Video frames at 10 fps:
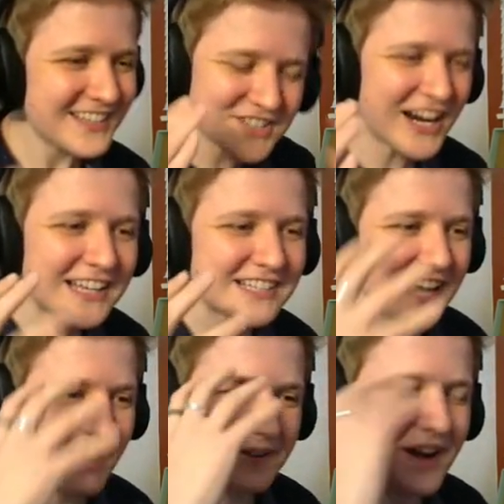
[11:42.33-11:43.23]
it's crazy
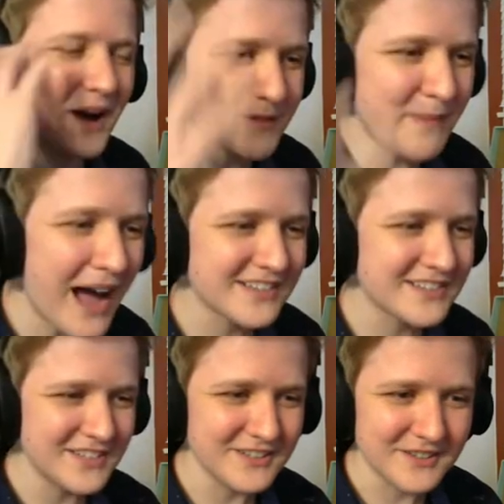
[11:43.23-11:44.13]
how it comes back
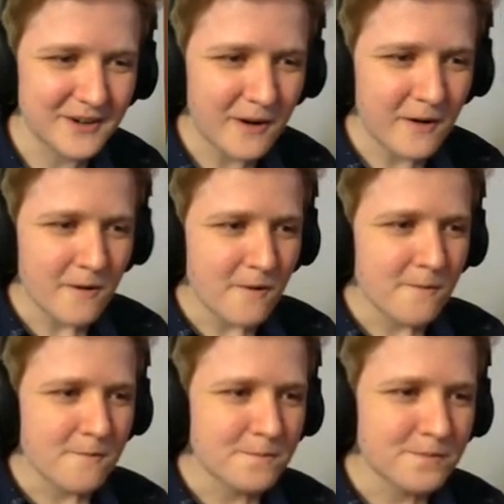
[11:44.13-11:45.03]
to you.
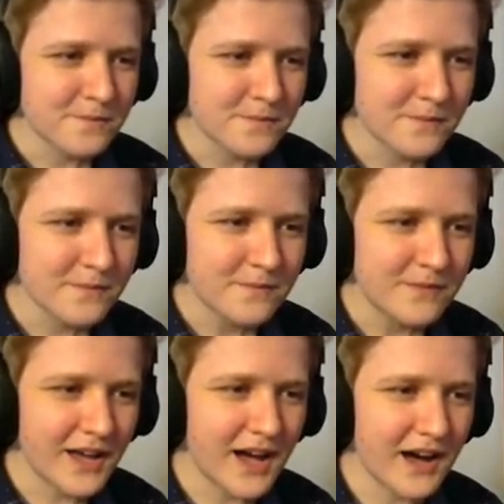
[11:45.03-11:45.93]

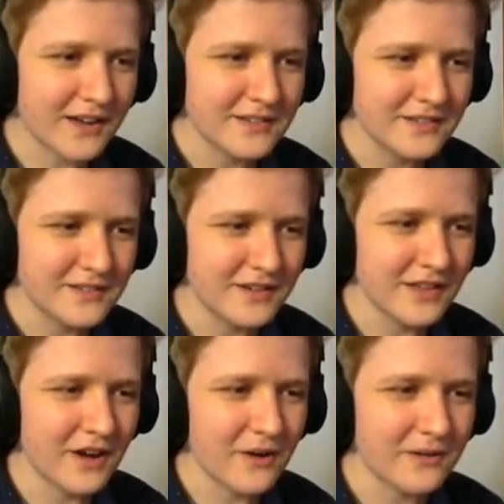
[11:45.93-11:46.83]
Yeah, there
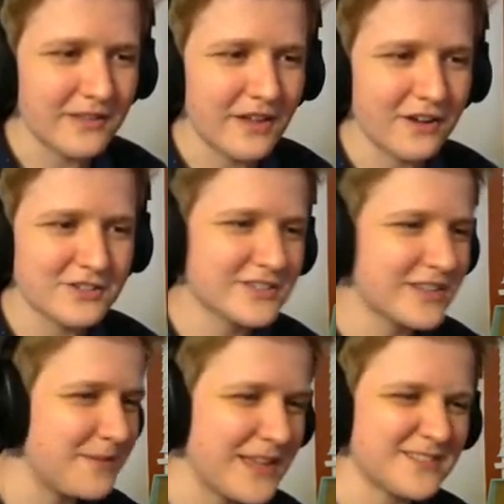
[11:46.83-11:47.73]
they go. And they all just
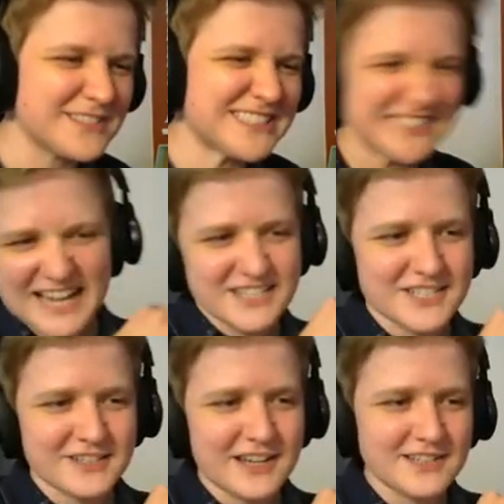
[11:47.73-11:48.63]
come, they all snatch
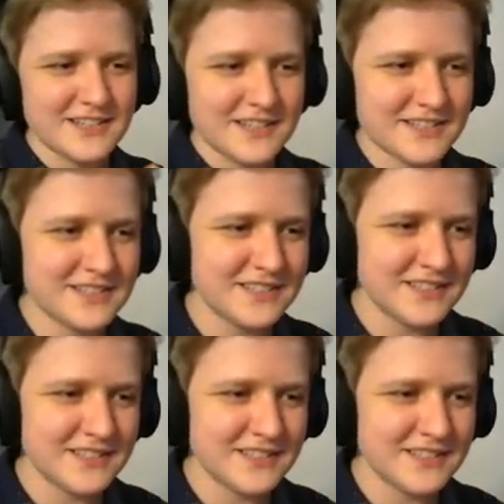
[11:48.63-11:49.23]
their endings.